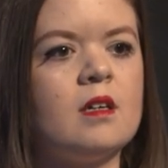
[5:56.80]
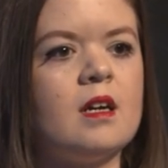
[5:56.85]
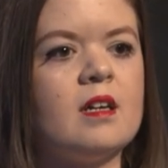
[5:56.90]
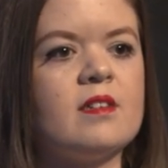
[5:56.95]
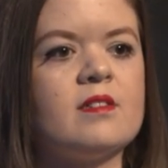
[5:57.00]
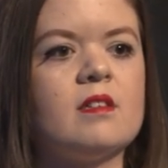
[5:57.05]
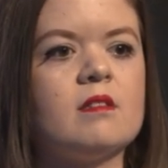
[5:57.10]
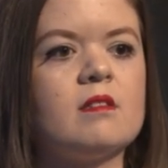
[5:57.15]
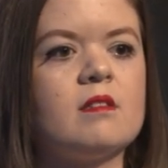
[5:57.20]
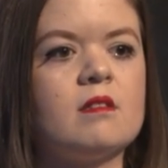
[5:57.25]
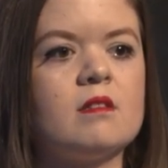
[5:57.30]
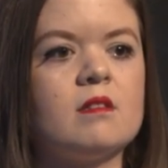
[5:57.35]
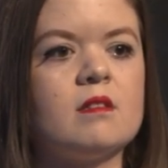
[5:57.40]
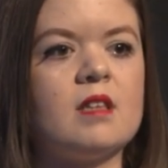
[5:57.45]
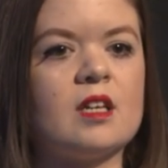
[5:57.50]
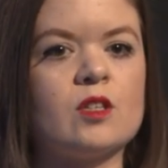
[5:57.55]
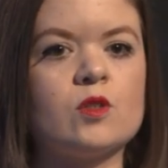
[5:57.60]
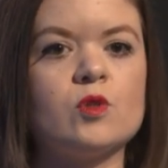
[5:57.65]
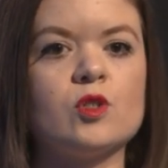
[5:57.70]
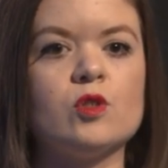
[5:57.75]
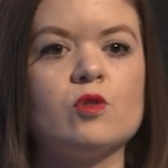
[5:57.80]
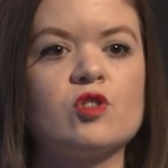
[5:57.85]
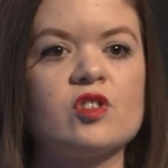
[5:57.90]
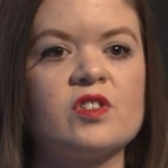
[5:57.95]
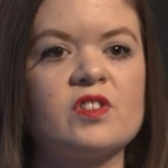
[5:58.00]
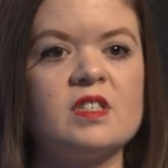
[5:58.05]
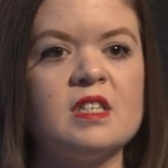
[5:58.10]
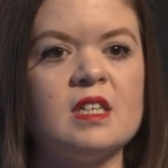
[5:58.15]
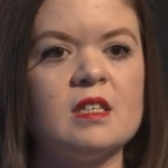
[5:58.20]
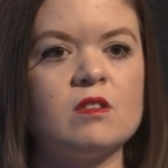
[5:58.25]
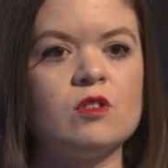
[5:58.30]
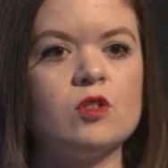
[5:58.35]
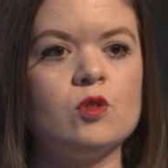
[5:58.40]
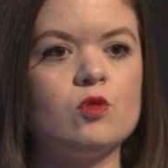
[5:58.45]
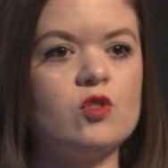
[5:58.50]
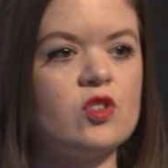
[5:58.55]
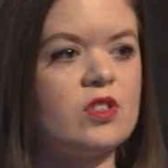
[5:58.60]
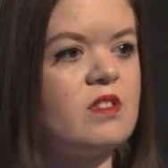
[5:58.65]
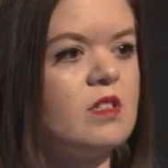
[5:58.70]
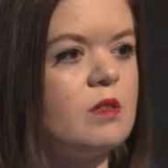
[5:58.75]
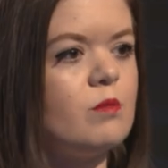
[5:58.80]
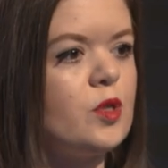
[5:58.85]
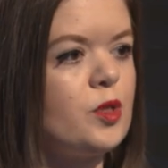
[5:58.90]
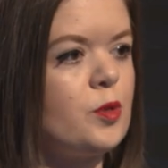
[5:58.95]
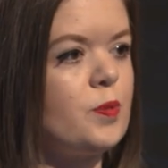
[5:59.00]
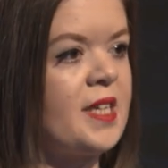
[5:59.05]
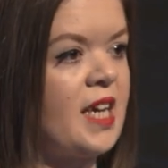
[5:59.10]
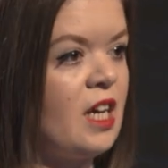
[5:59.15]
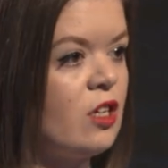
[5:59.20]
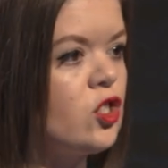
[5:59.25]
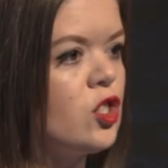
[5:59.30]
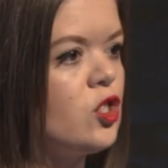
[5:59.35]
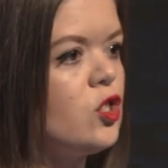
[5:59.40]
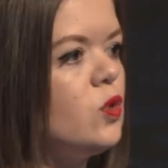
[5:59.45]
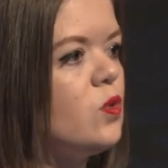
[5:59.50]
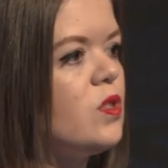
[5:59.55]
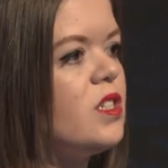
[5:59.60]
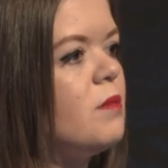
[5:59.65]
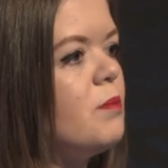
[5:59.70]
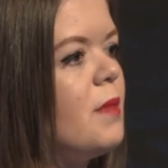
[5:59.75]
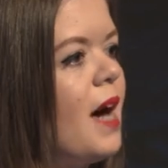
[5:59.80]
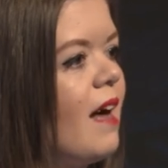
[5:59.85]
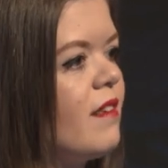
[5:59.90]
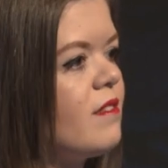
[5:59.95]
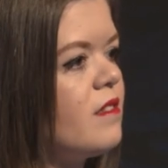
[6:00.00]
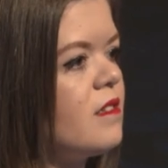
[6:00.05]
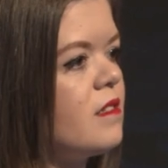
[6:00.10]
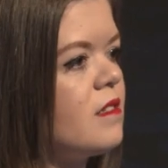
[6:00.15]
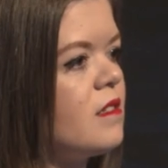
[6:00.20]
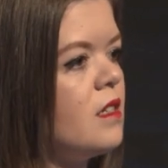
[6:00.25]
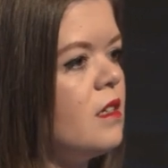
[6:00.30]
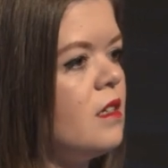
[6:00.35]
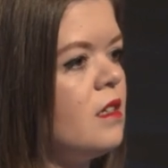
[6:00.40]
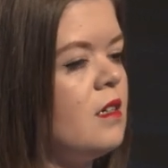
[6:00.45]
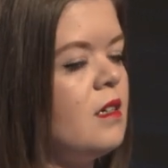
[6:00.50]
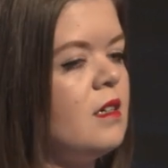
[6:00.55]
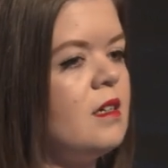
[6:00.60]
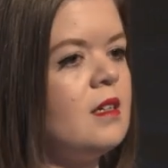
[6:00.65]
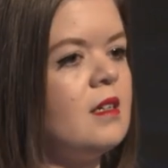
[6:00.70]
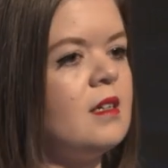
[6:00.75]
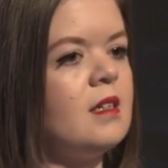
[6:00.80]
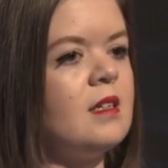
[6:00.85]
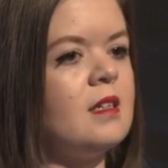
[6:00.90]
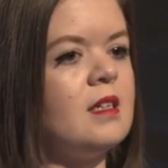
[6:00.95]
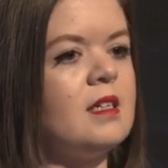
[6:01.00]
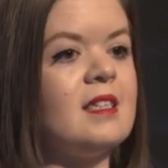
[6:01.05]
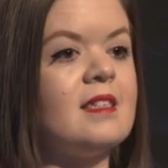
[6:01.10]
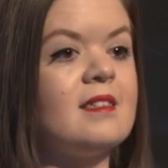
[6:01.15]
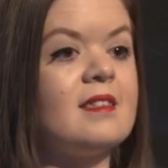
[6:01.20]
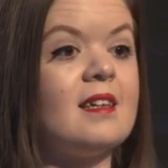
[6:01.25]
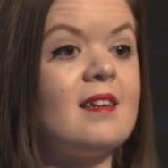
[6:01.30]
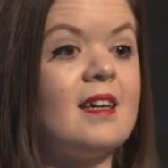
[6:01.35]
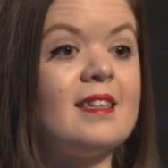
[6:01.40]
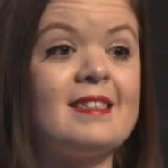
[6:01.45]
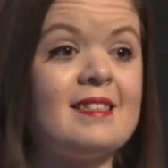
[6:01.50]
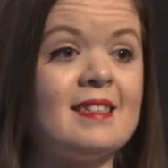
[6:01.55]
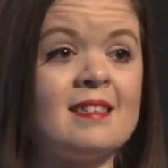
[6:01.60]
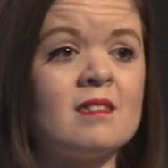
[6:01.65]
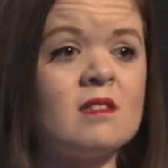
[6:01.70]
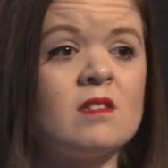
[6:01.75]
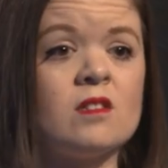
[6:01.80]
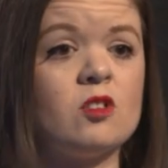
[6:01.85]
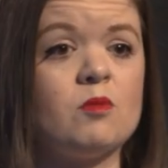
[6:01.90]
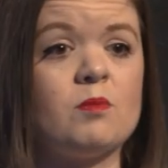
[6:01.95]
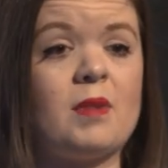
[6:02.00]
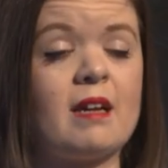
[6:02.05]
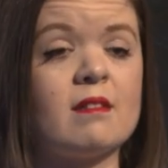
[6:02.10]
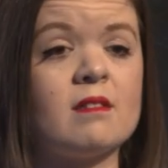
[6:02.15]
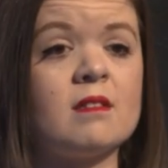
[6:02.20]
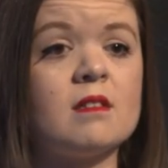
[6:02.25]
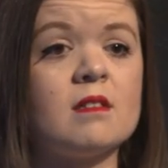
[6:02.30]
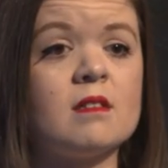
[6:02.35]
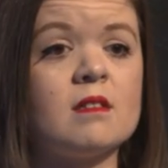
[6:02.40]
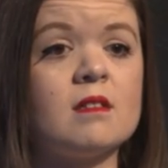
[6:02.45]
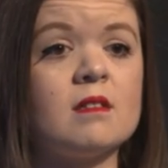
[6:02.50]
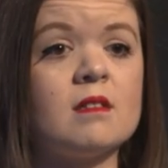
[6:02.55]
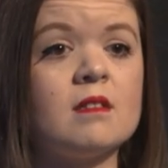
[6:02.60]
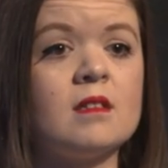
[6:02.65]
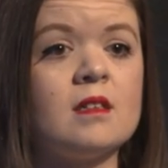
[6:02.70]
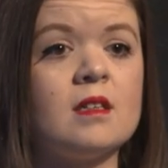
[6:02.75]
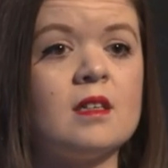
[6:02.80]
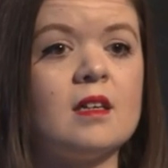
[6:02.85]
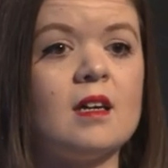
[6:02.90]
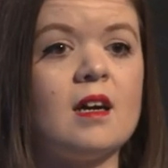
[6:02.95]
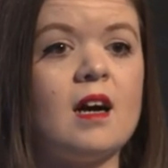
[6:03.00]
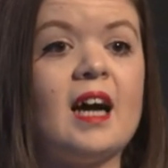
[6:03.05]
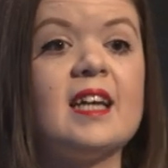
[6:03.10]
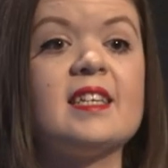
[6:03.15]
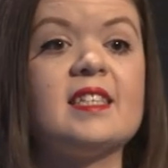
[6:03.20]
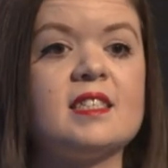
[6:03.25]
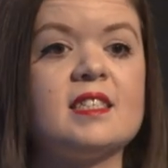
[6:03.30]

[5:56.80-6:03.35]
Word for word: I said, That's what you just did. You just did multiplication, you did maths. And he said, I didn't do maths, I